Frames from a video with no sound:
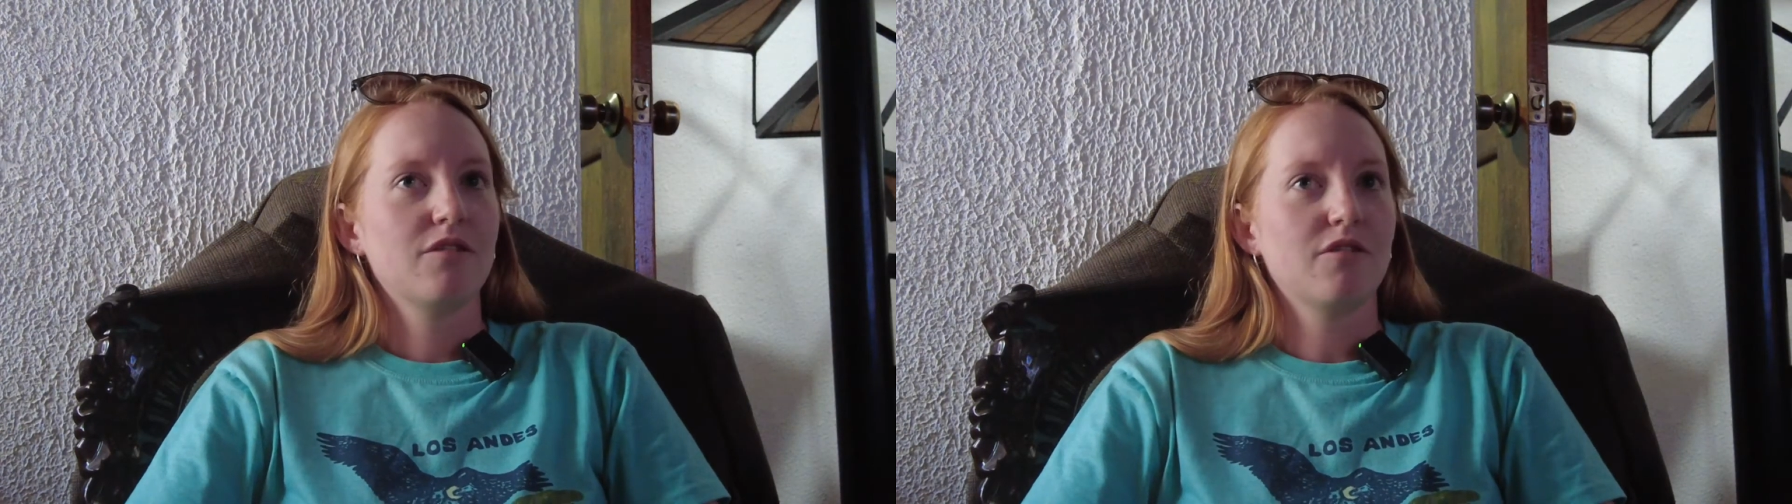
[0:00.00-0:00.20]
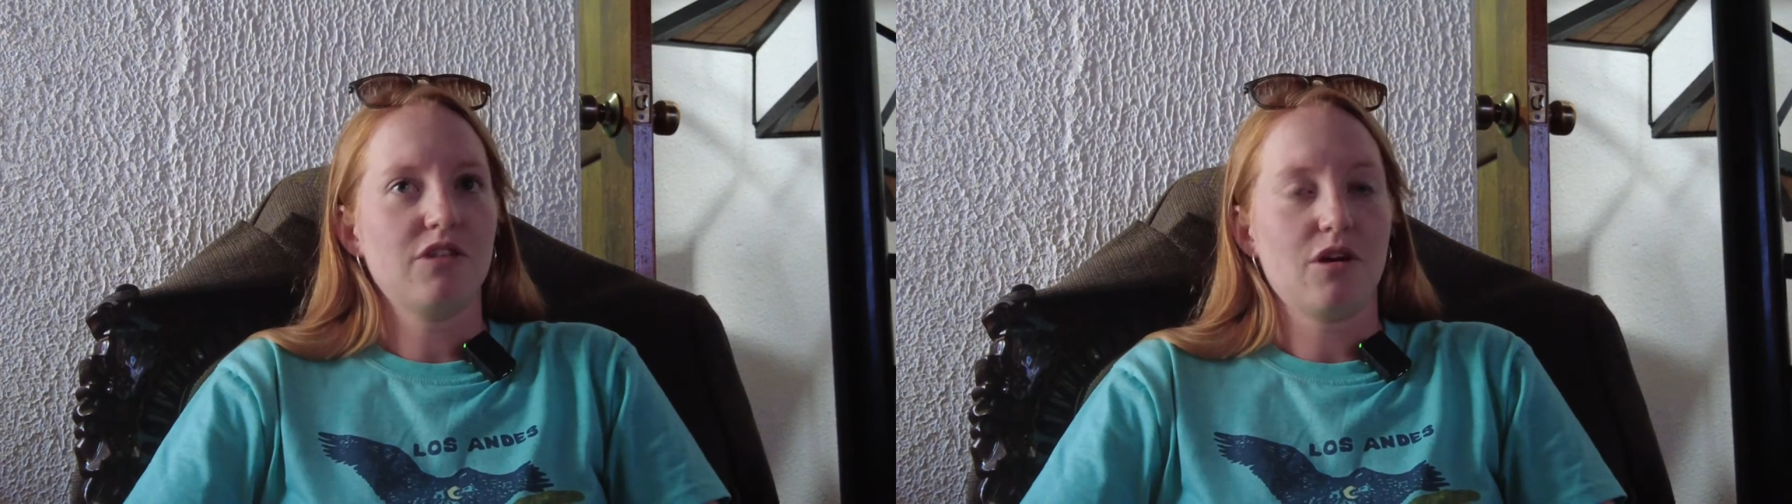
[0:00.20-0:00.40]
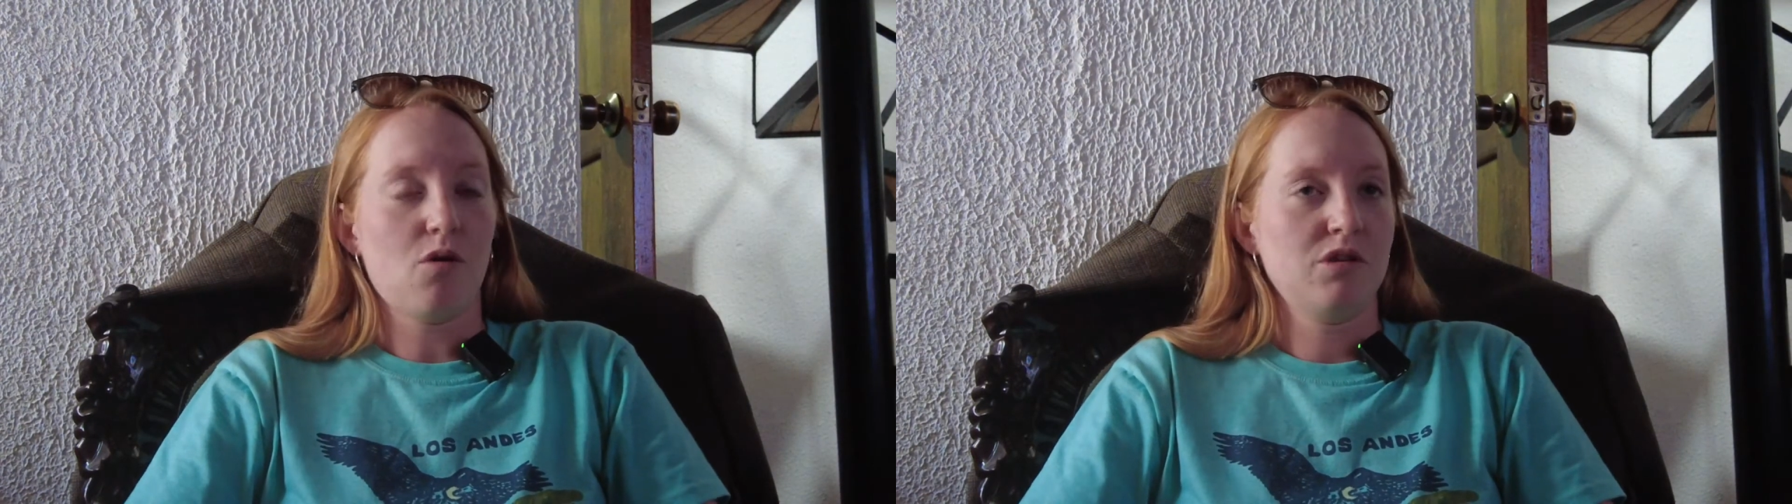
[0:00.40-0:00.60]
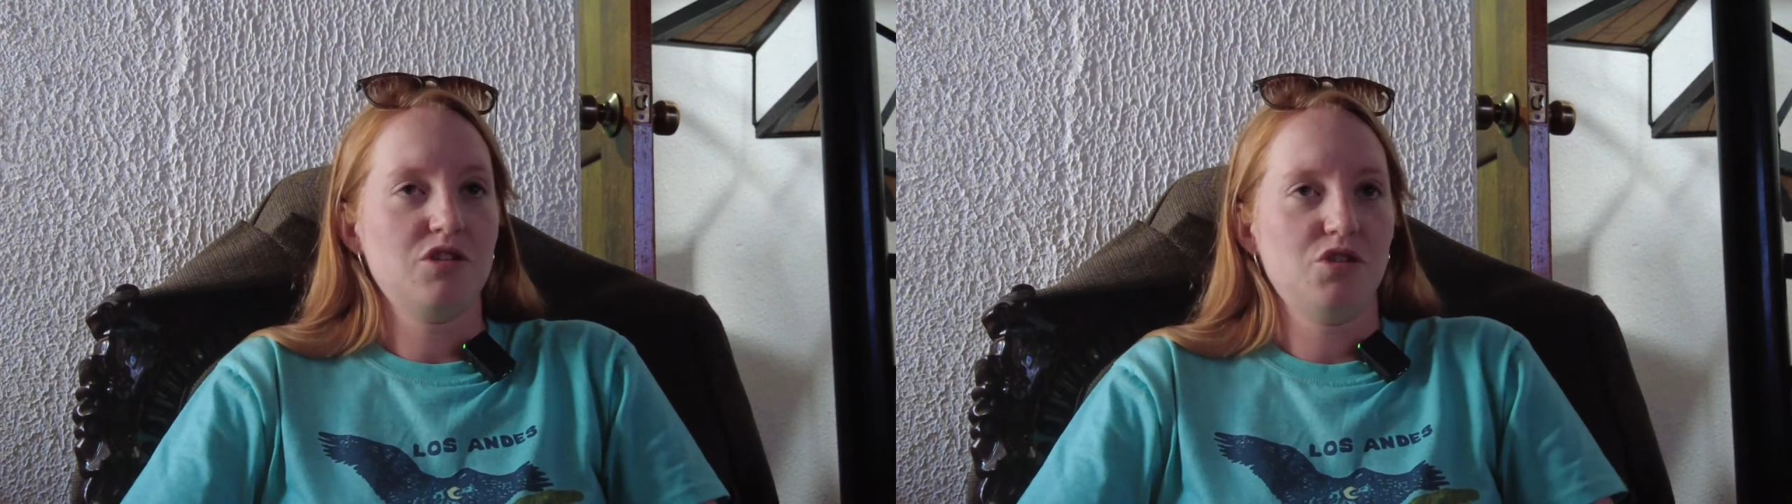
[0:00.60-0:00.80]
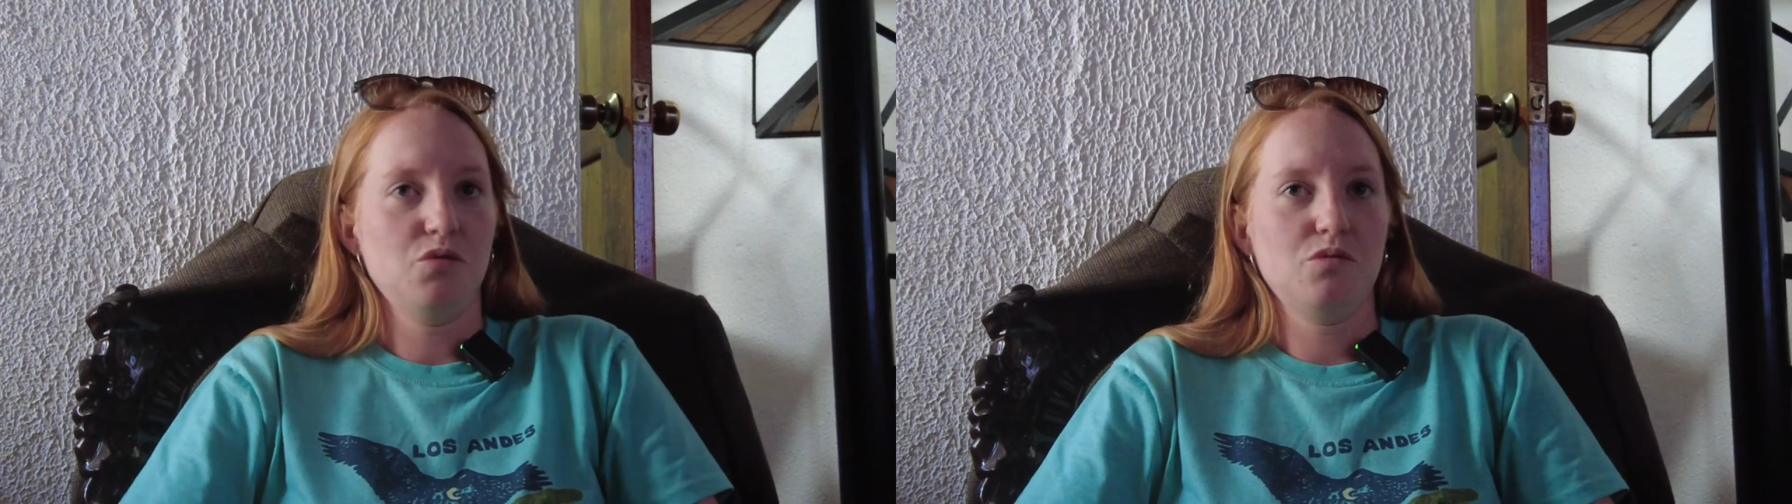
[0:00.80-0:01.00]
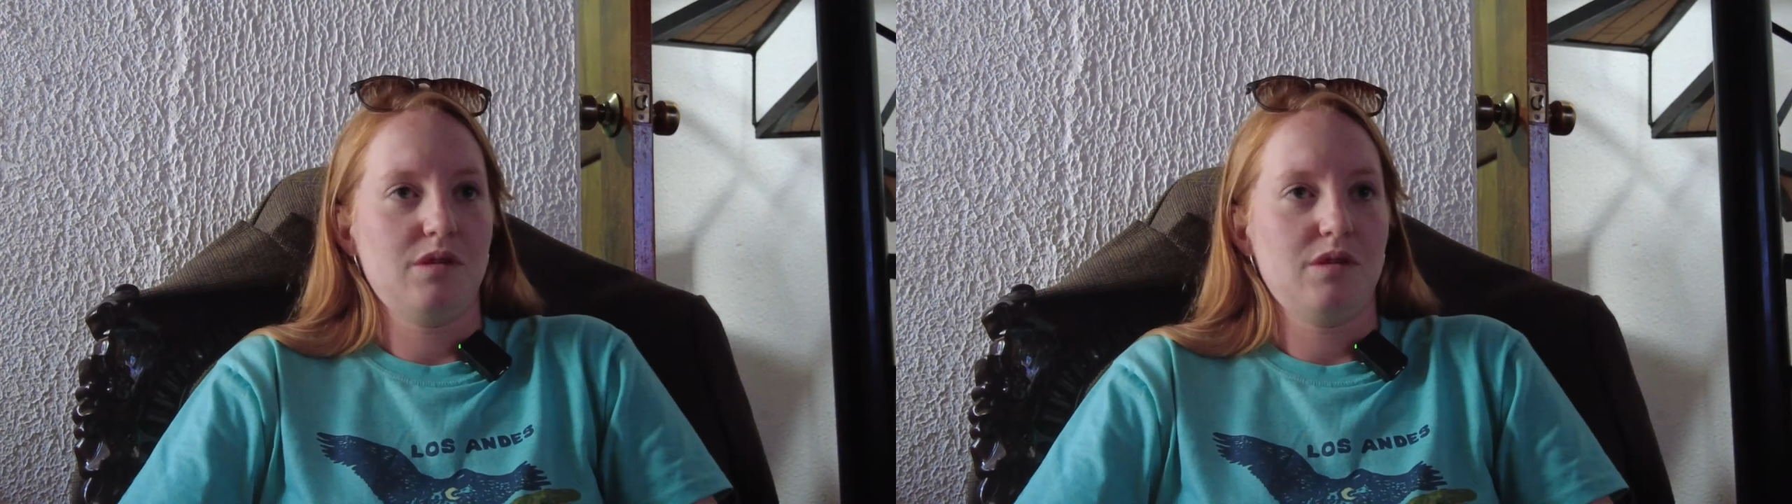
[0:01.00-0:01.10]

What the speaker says: There's like only two